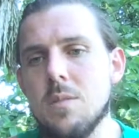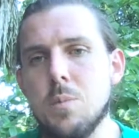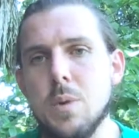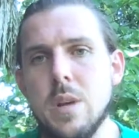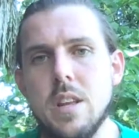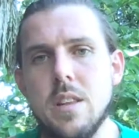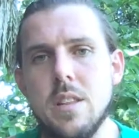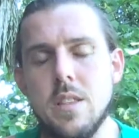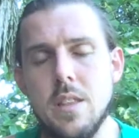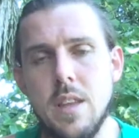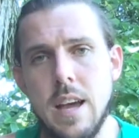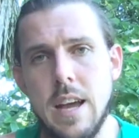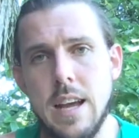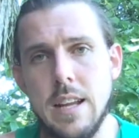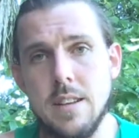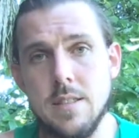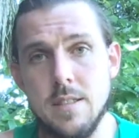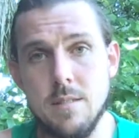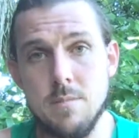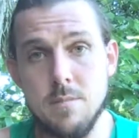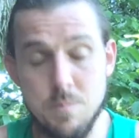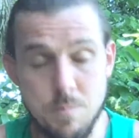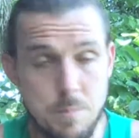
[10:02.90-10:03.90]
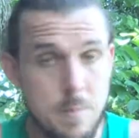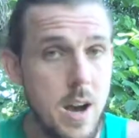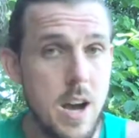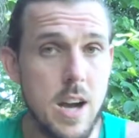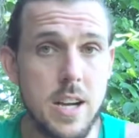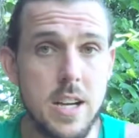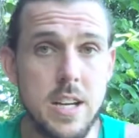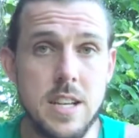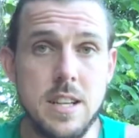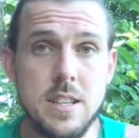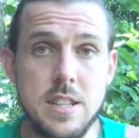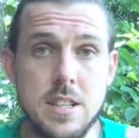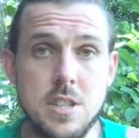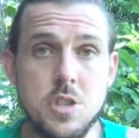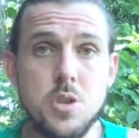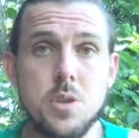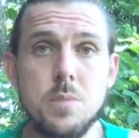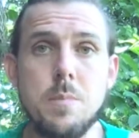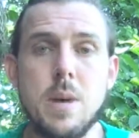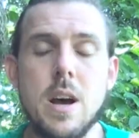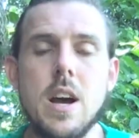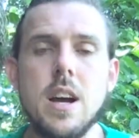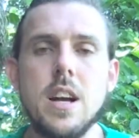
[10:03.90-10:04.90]
with marketing, digital
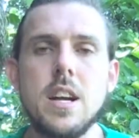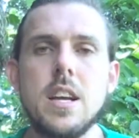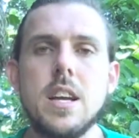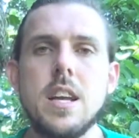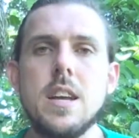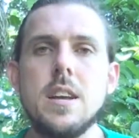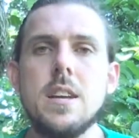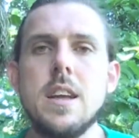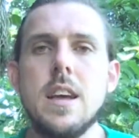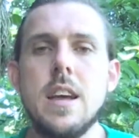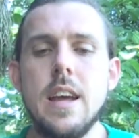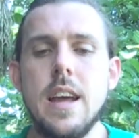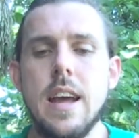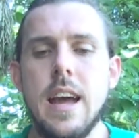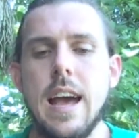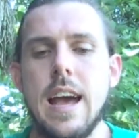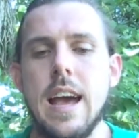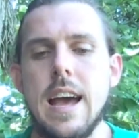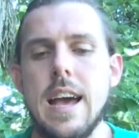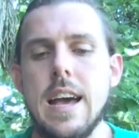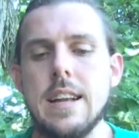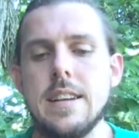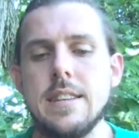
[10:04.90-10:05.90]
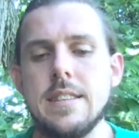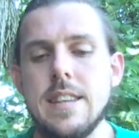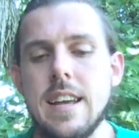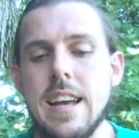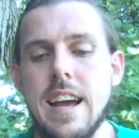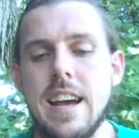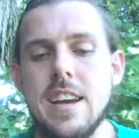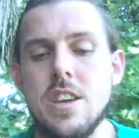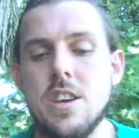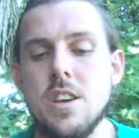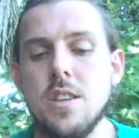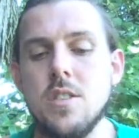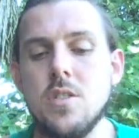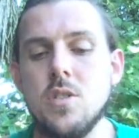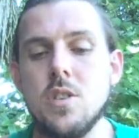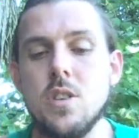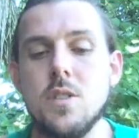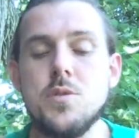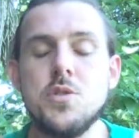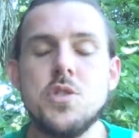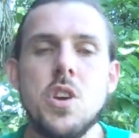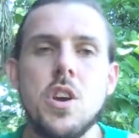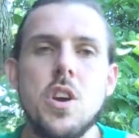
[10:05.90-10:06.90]
marketing, and how you can sort
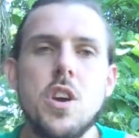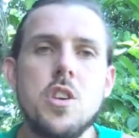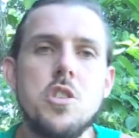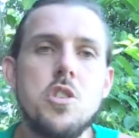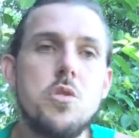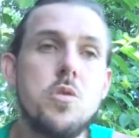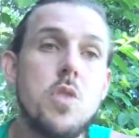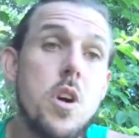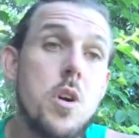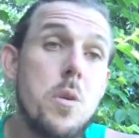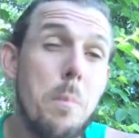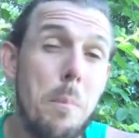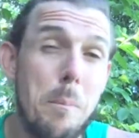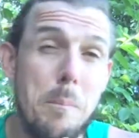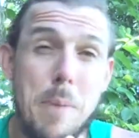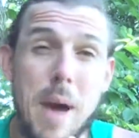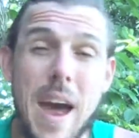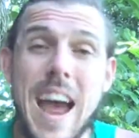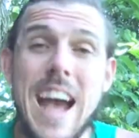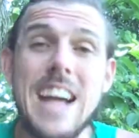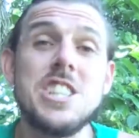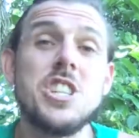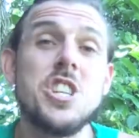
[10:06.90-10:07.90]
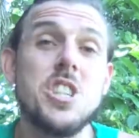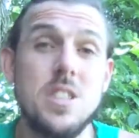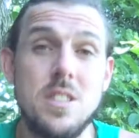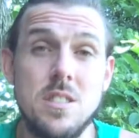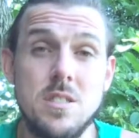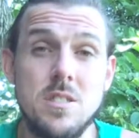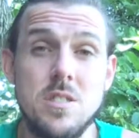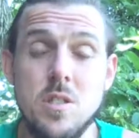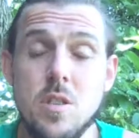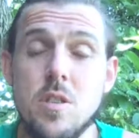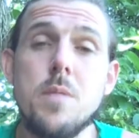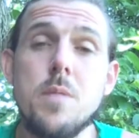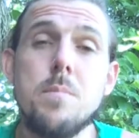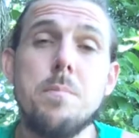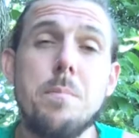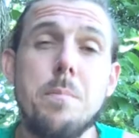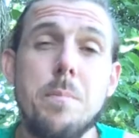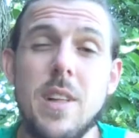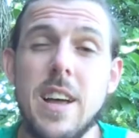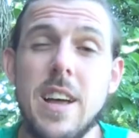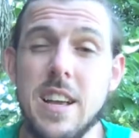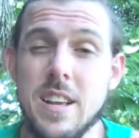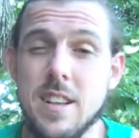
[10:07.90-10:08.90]
of turn your own passions, your own
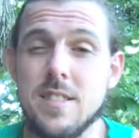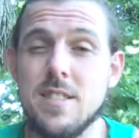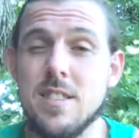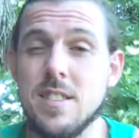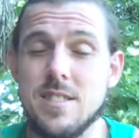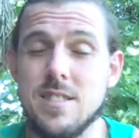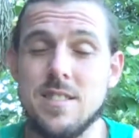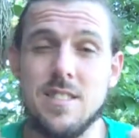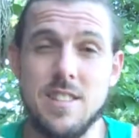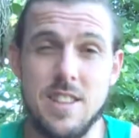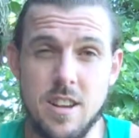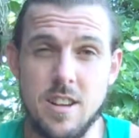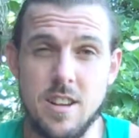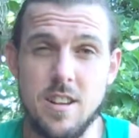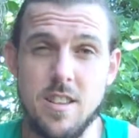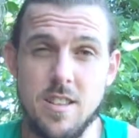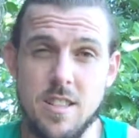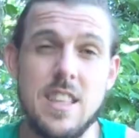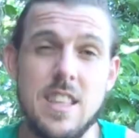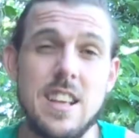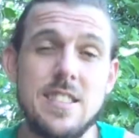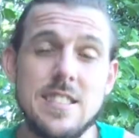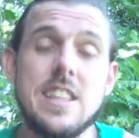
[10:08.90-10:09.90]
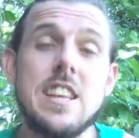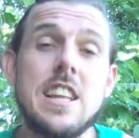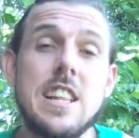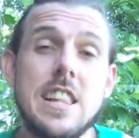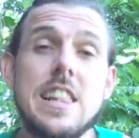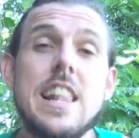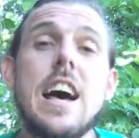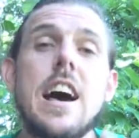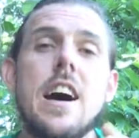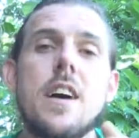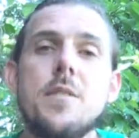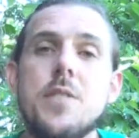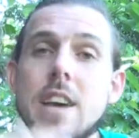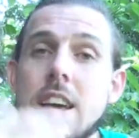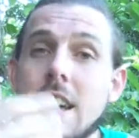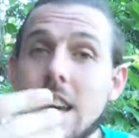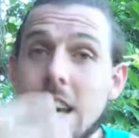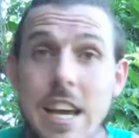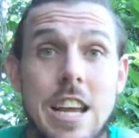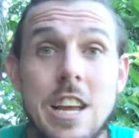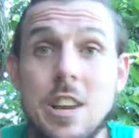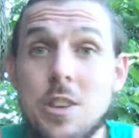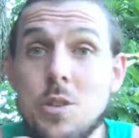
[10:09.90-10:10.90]
things that you love,
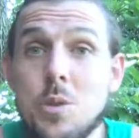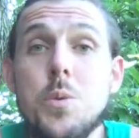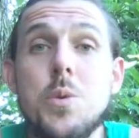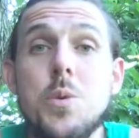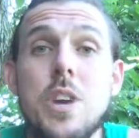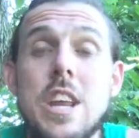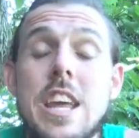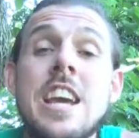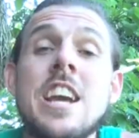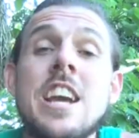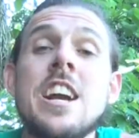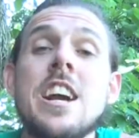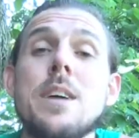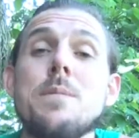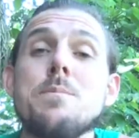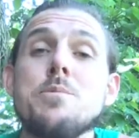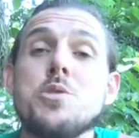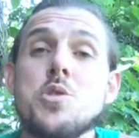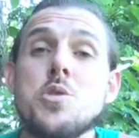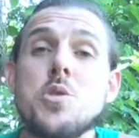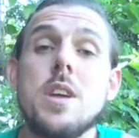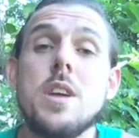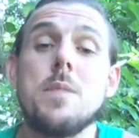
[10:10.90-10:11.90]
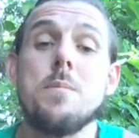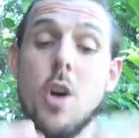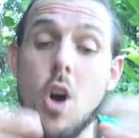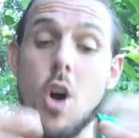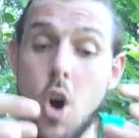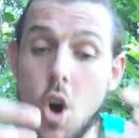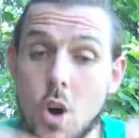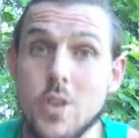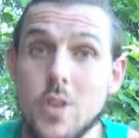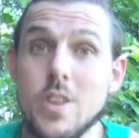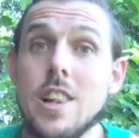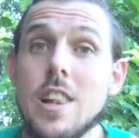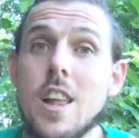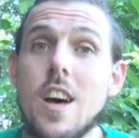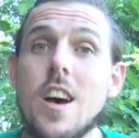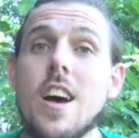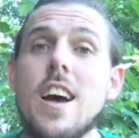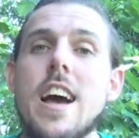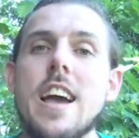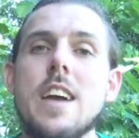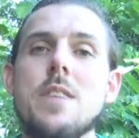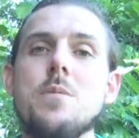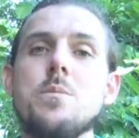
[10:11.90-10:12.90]
into an income stream
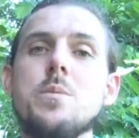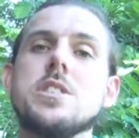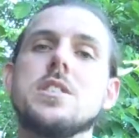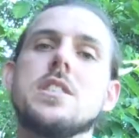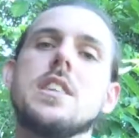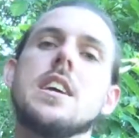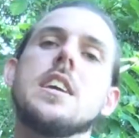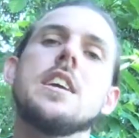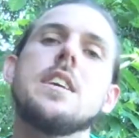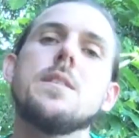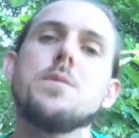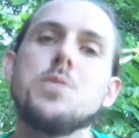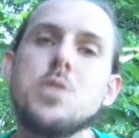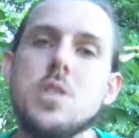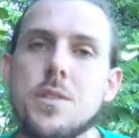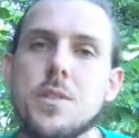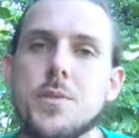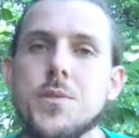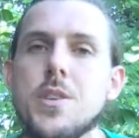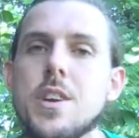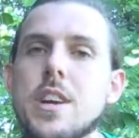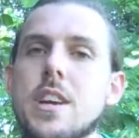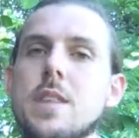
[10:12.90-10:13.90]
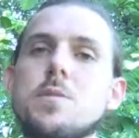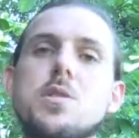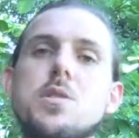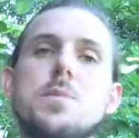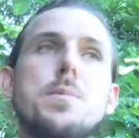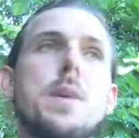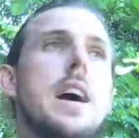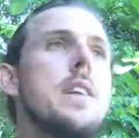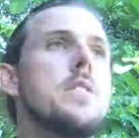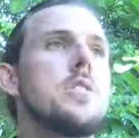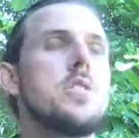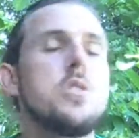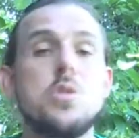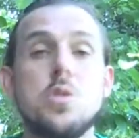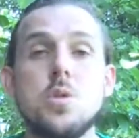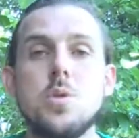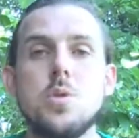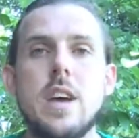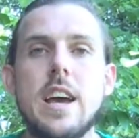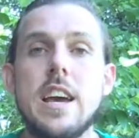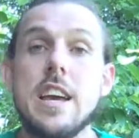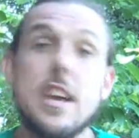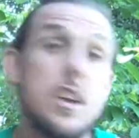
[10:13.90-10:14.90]
online, which then gives you the freedom to be able to do
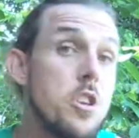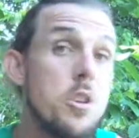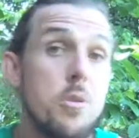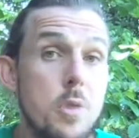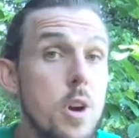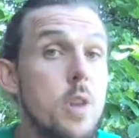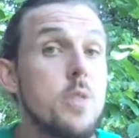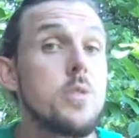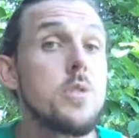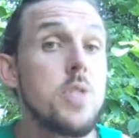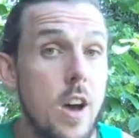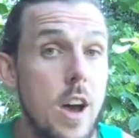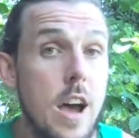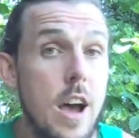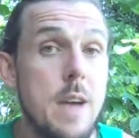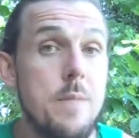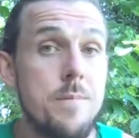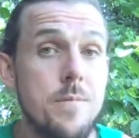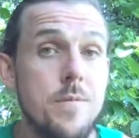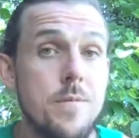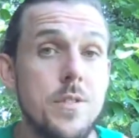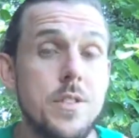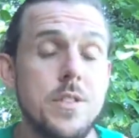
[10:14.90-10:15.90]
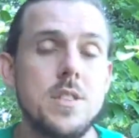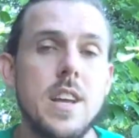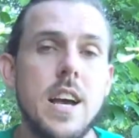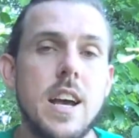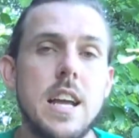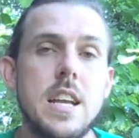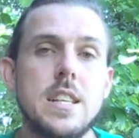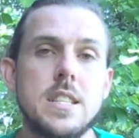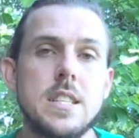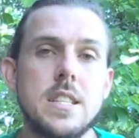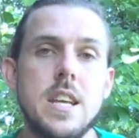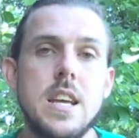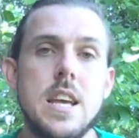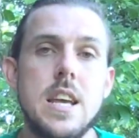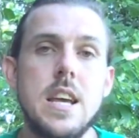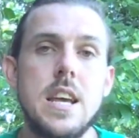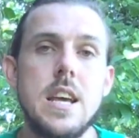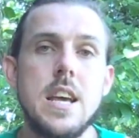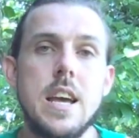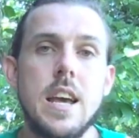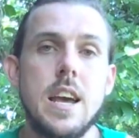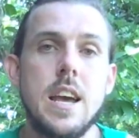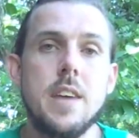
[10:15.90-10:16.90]
that in your own time, for starters,
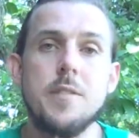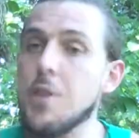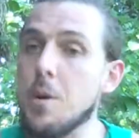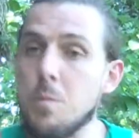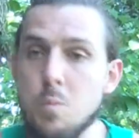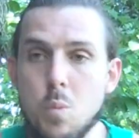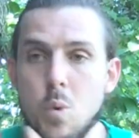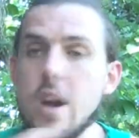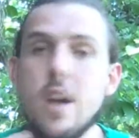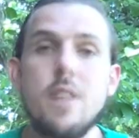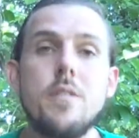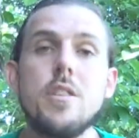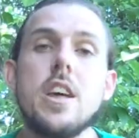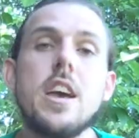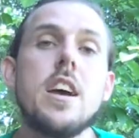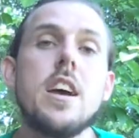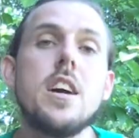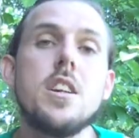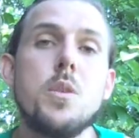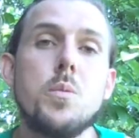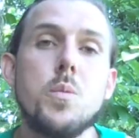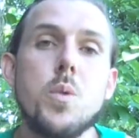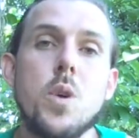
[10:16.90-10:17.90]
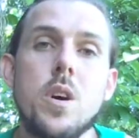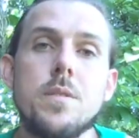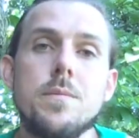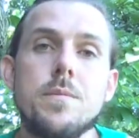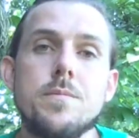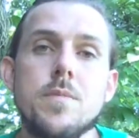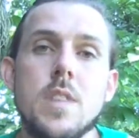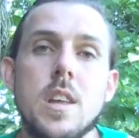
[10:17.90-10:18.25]
from wherever the hell you want,